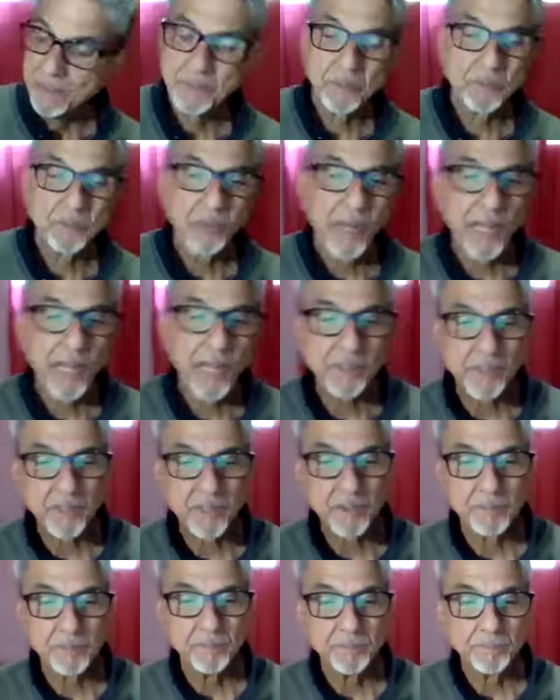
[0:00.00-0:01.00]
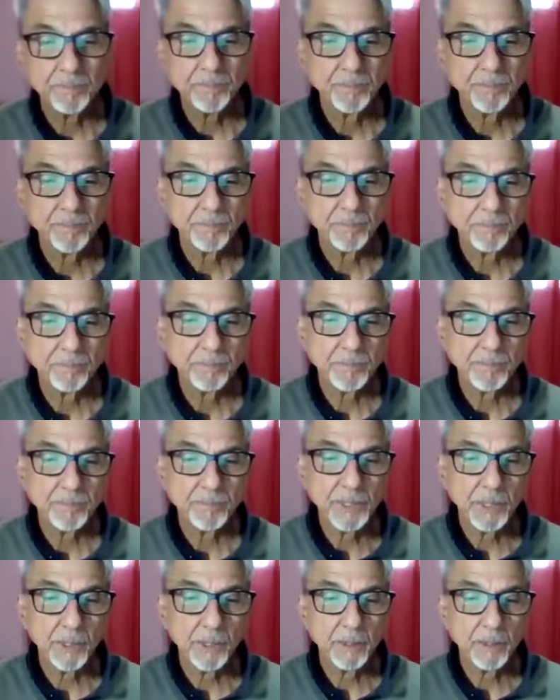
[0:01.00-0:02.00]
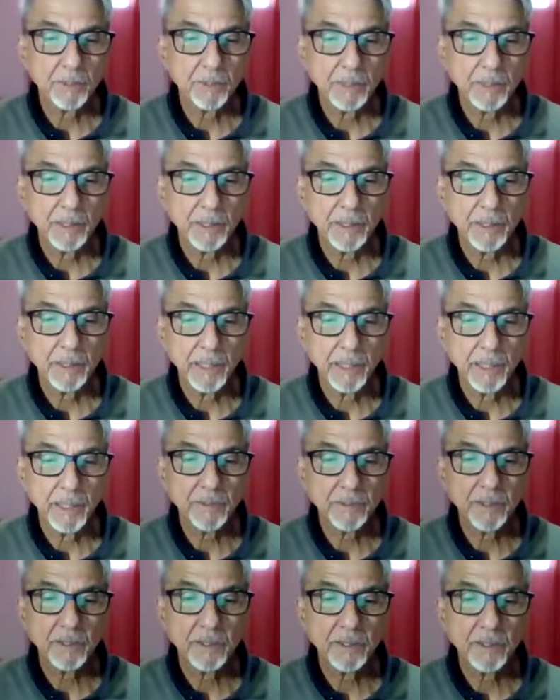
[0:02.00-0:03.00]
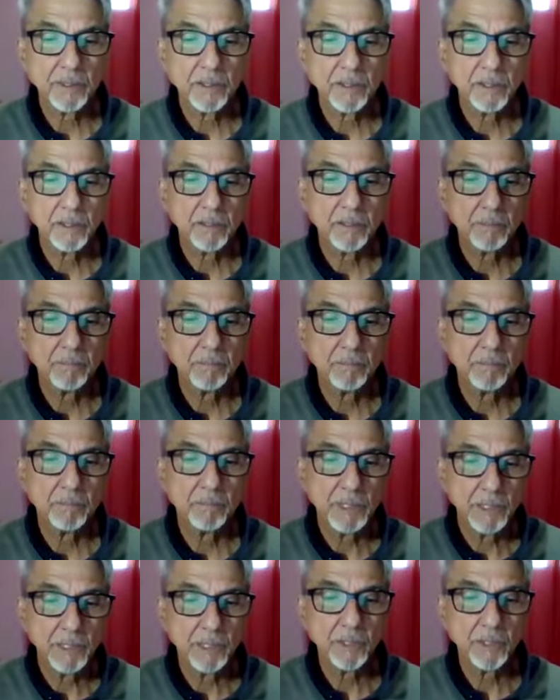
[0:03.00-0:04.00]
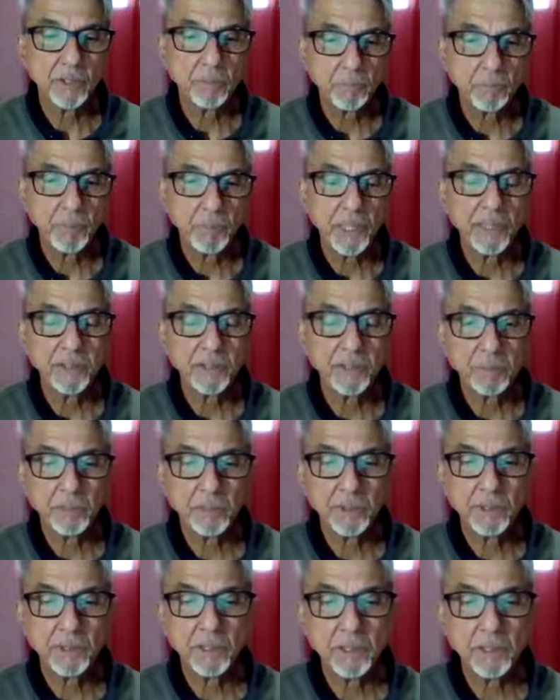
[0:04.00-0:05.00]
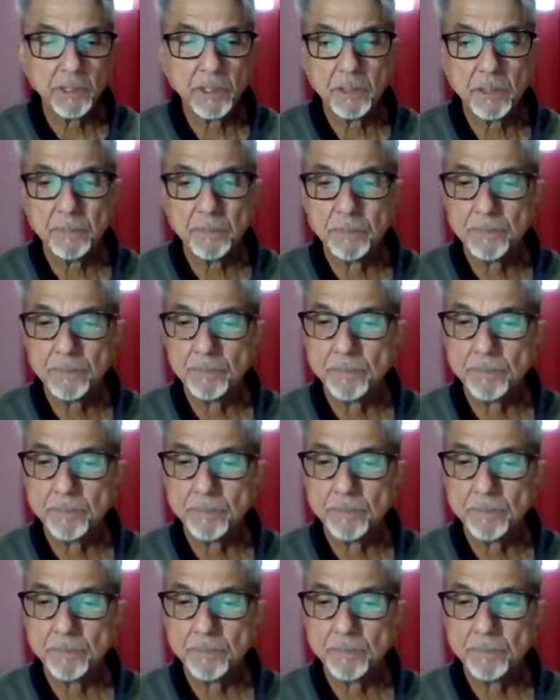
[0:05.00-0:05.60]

to rest, you know, as it's in its predisposition